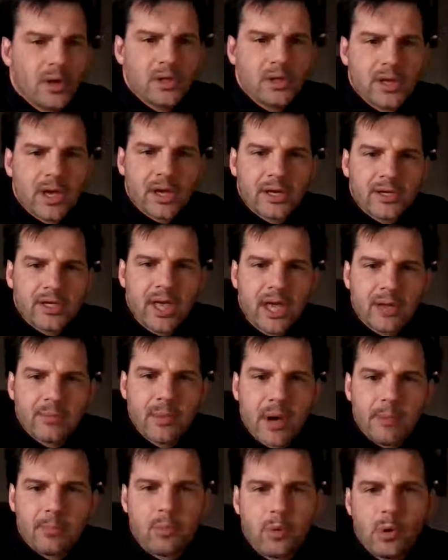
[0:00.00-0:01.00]
it came
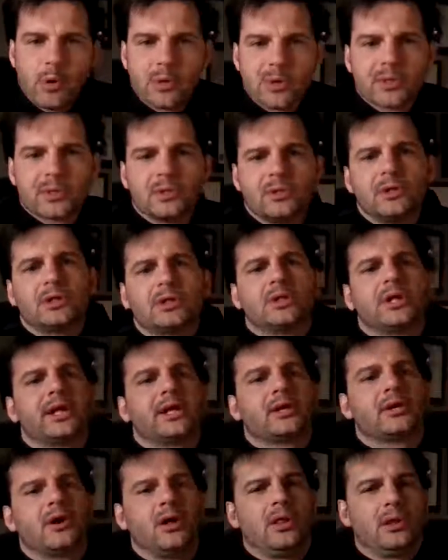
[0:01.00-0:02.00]
up, what would it look
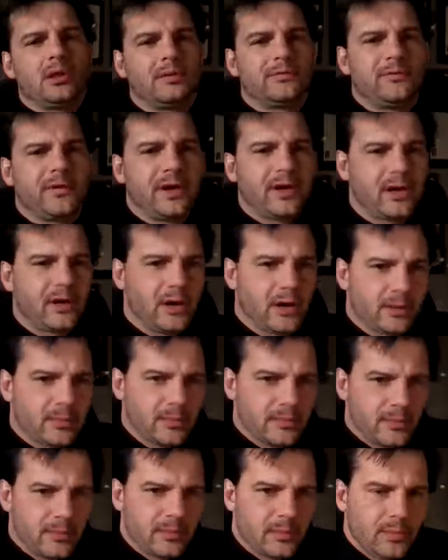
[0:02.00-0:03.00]
like, Colin, if I got
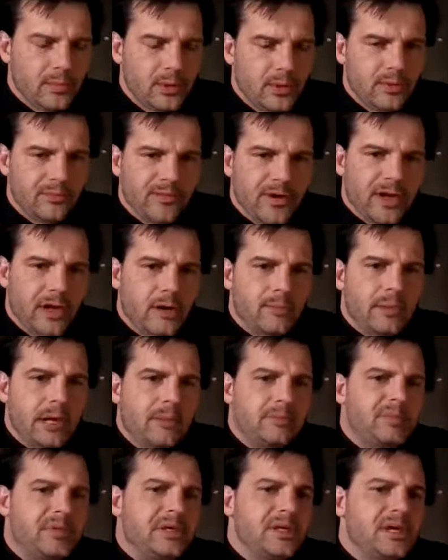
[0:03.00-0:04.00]

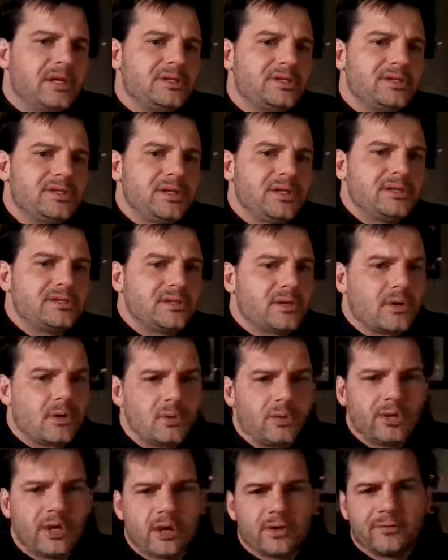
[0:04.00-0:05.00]
my PhD? He said, well,
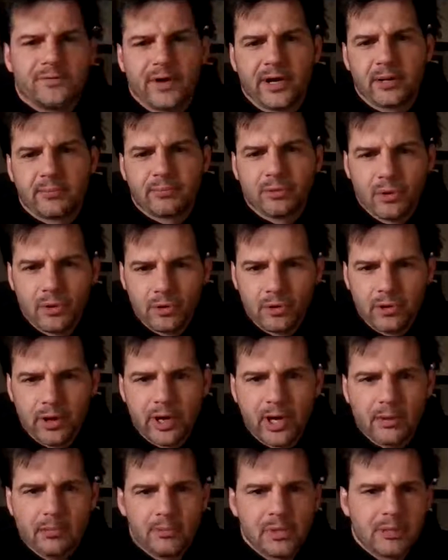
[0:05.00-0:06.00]
we got to find a
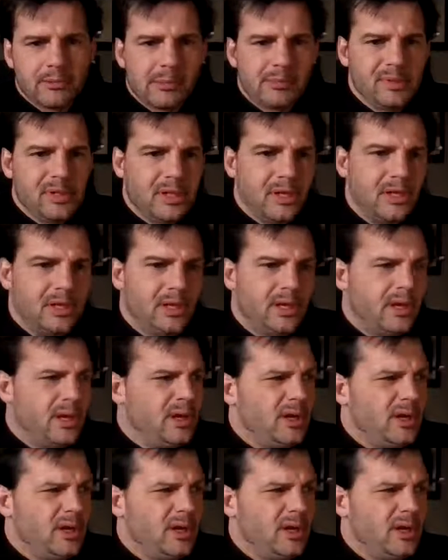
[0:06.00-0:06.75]
program, blah, blah, blah.